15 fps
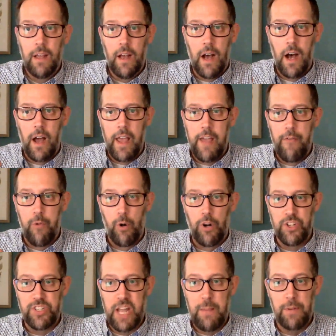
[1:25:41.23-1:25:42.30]
if we're
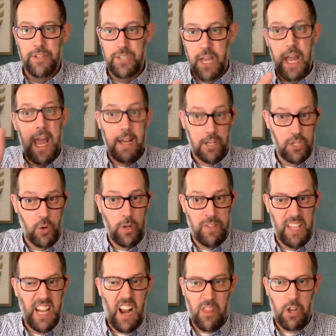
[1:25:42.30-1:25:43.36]
just able to say, hey, just don't even
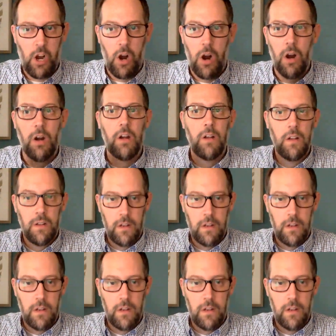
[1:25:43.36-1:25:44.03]
get out of the car.